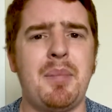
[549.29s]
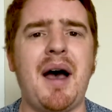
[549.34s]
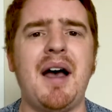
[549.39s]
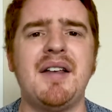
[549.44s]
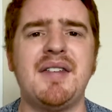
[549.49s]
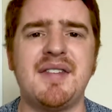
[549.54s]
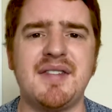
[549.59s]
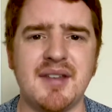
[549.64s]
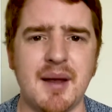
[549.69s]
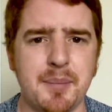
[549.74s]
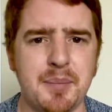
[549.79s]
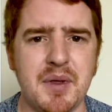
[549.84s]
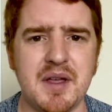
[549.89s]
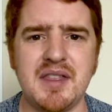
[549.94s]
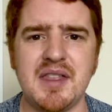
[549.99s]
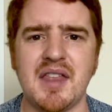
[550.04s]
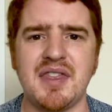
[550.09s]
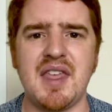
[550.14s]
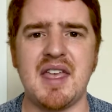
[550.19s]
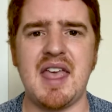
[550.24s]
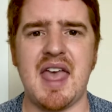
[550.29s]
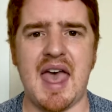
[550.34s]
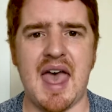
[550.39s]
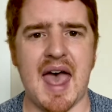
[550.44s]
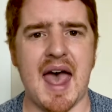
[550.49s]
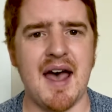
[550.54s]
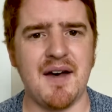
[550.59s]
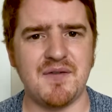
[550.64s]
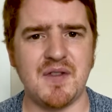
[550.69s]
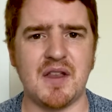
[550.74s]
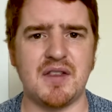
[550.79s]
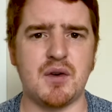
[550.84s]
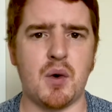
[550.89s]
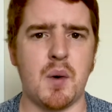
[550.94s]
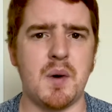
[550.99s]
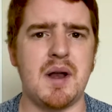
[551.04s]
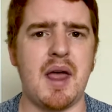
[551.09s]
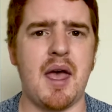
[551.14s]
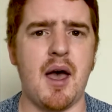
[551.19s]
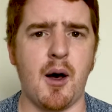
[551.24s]
something that they have that's
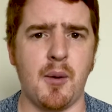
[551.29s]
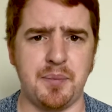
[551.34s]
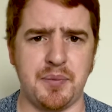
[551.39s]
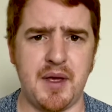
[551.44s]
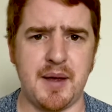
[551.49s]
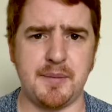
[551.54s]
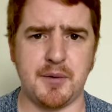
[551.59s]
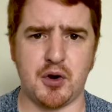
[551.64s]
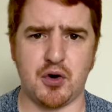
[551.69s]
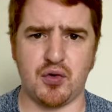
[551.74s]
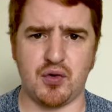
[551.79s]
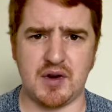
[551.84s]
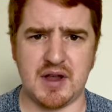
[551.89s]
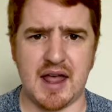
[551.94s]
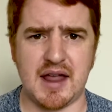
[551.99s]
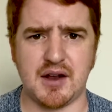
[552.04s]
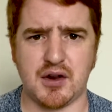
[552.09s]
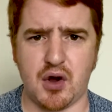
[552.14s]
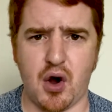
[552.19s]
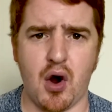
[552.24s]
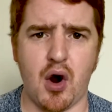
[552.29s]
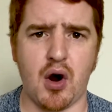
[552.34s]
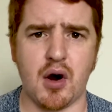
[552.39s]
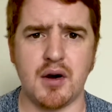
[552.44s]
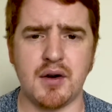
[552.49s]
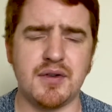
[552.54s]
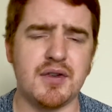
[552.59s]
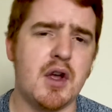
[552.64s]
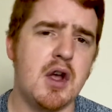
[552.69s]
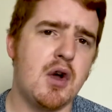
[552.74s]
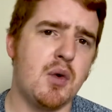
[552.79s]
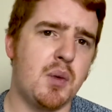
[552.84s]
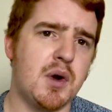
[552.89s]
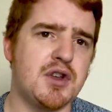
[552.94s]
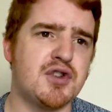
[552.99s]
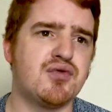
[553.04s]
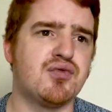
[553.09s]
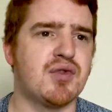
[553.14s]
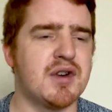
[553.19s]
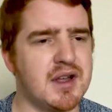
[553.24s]
going to help them create cards,
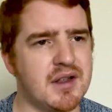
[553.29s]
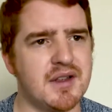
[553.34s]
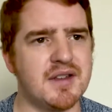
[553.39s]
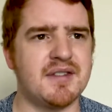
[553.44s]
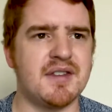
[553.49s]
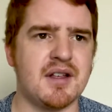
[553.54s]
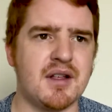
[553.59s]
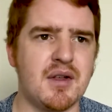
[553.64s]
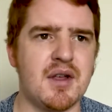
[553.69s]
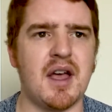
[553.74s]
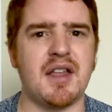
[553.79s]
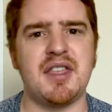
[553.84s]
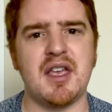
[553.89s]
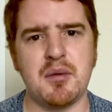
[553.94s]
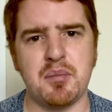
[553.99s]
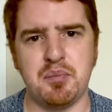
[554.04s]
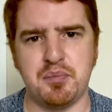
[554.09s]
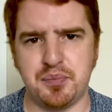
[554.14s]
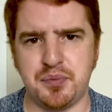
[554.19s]
which realistically I think